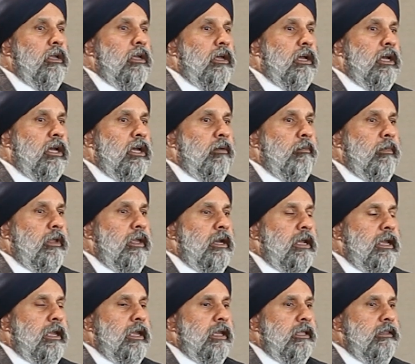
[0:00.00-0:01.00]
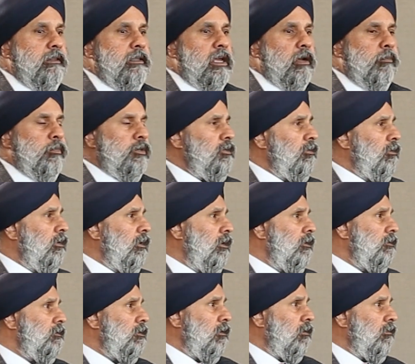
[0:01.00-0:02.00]
And I had the opportunity
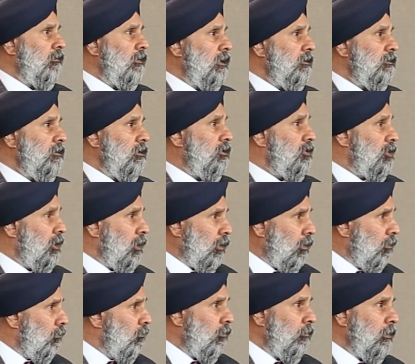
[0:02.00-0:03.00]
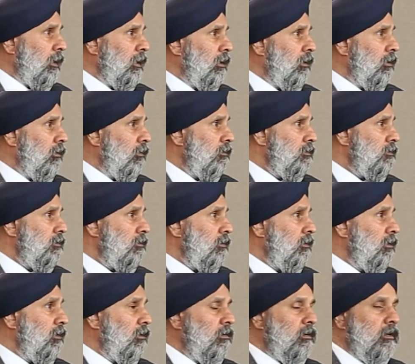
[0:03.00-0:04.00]
to serve as a chair for many years.
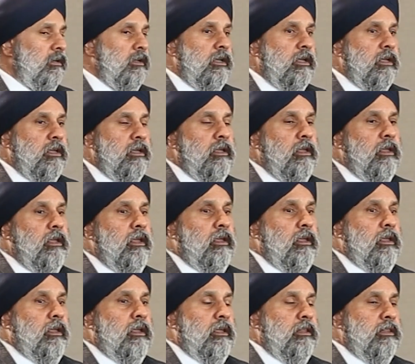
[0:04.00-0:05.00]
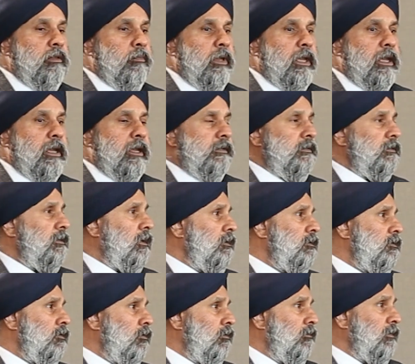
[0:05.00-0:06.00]
In the past, I
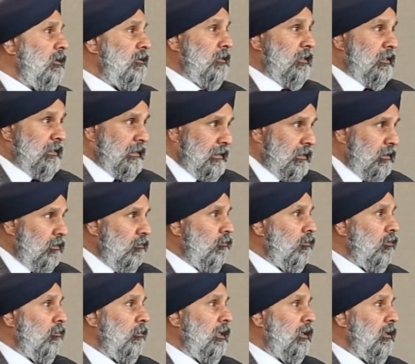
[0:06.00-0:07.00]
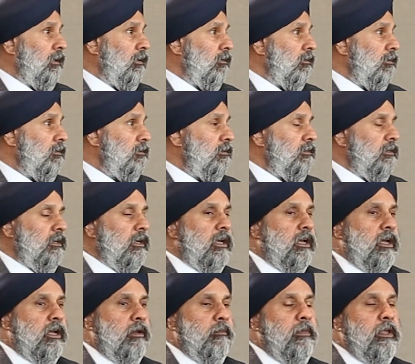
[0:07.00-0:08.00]
served as a dean for many years,
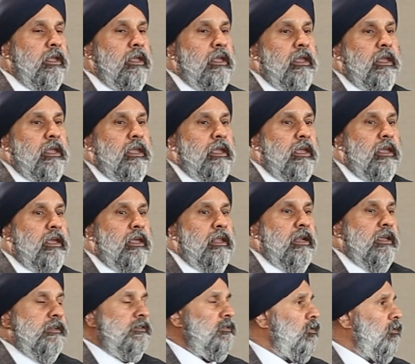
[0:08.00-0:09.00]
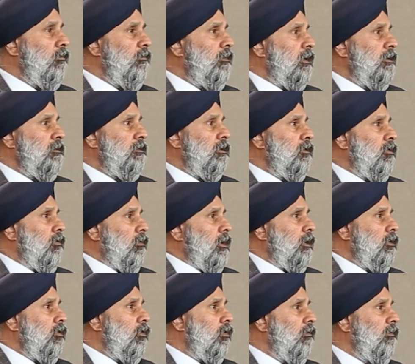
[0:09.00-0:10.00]
and I served as a
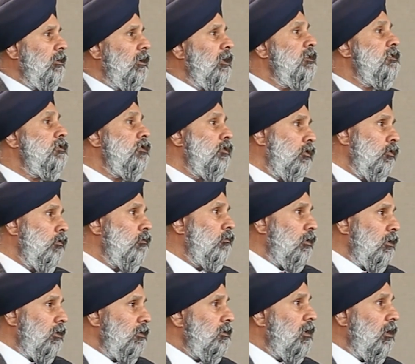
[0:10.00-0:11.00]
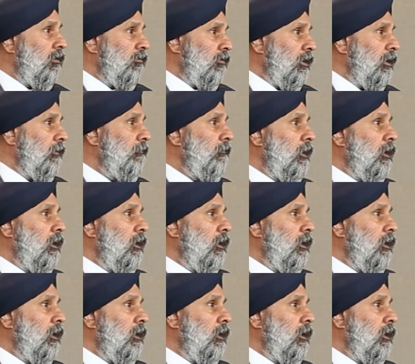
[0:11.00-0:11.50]
director of an institute for discovery.